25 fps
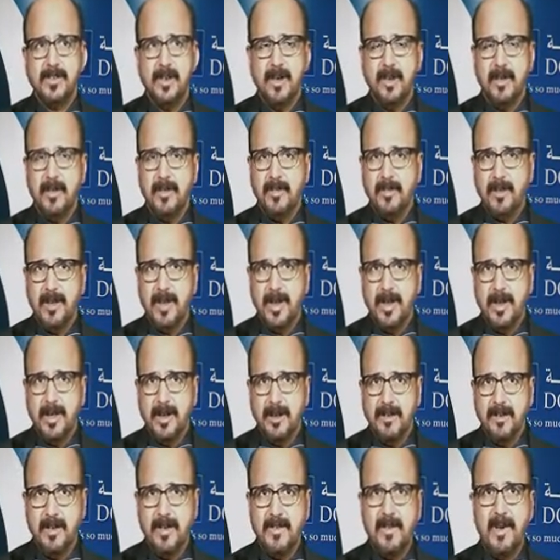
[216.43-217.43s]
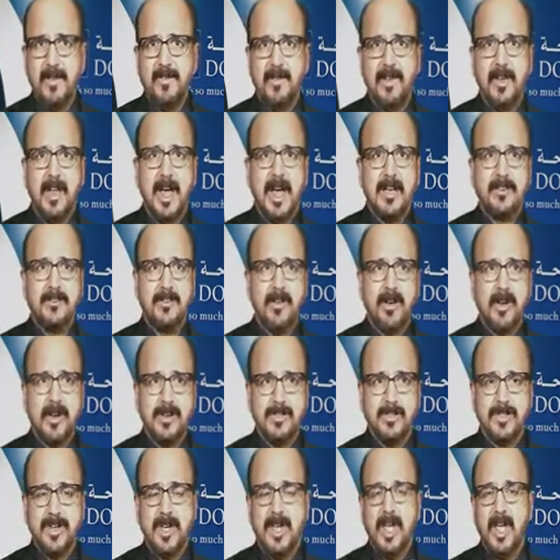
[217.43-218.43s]
So, revival, as
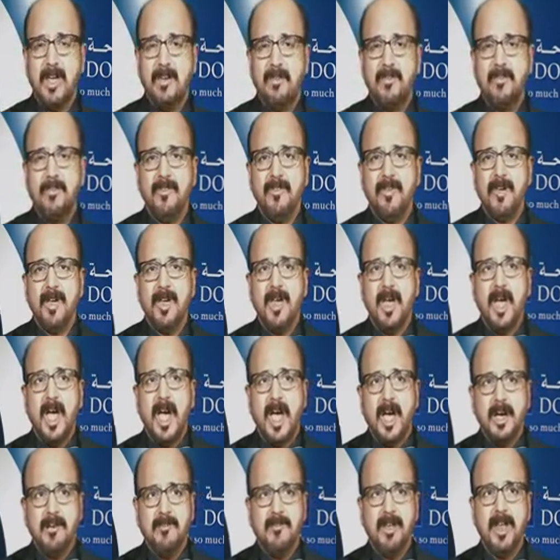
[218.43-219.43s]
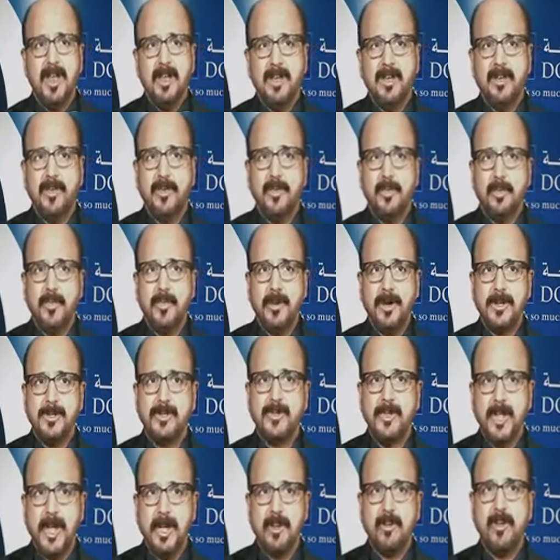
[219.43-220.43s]
long as Kyiv agreed to
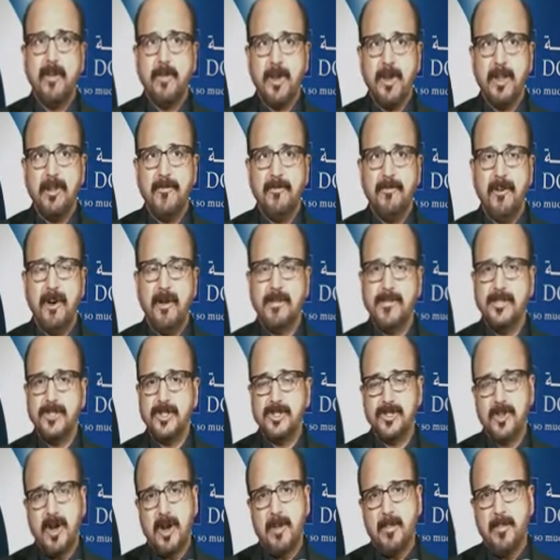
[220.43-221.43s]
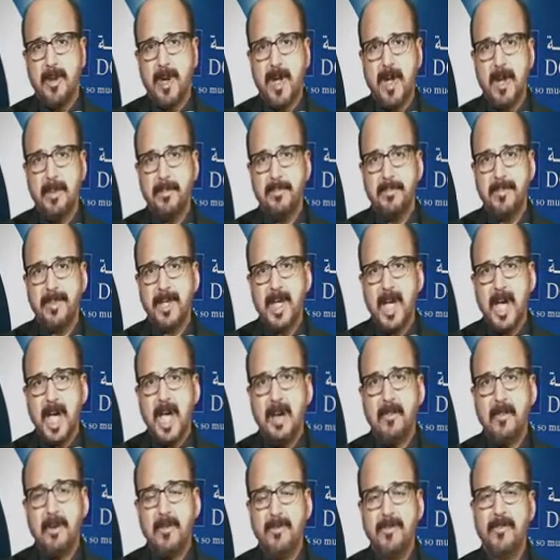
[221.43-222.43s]
pursue the economic reforms sought by
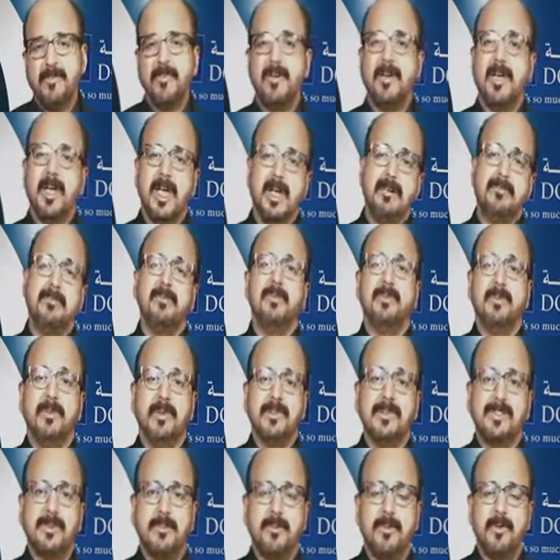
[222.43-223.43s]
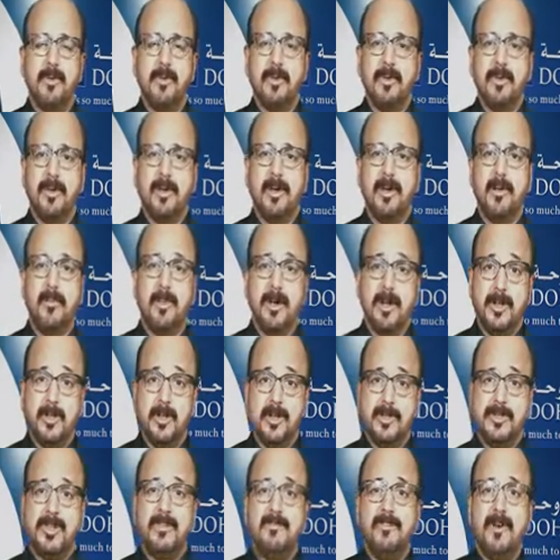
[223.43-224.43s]
IMF, everyone will support.
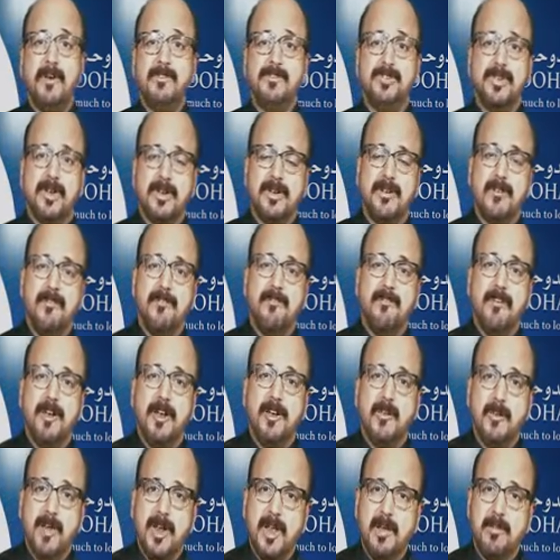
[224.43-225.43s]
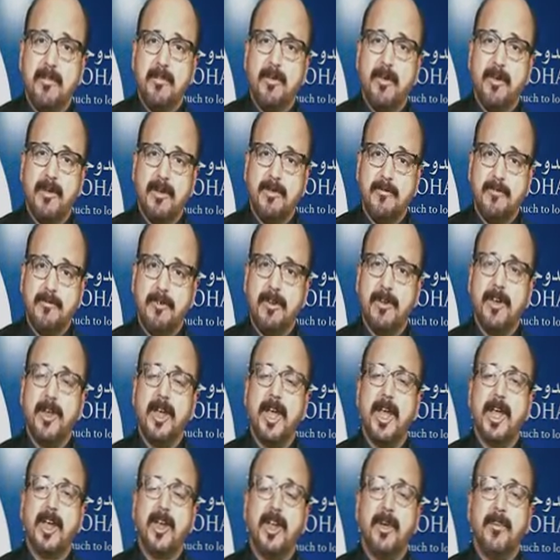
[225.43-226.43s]
But those reforms are very, very important for
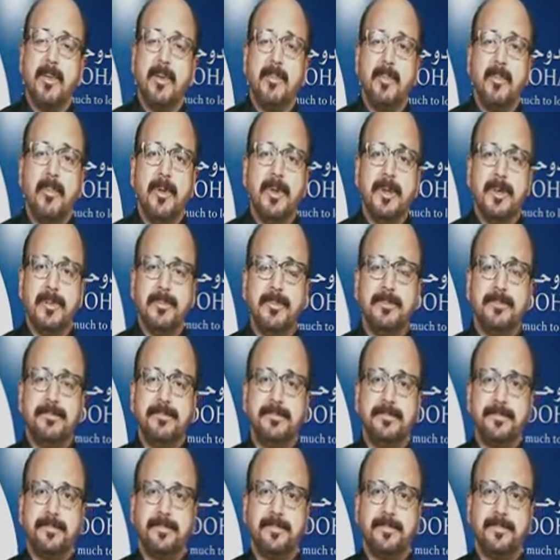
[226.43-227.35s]
economic momentum.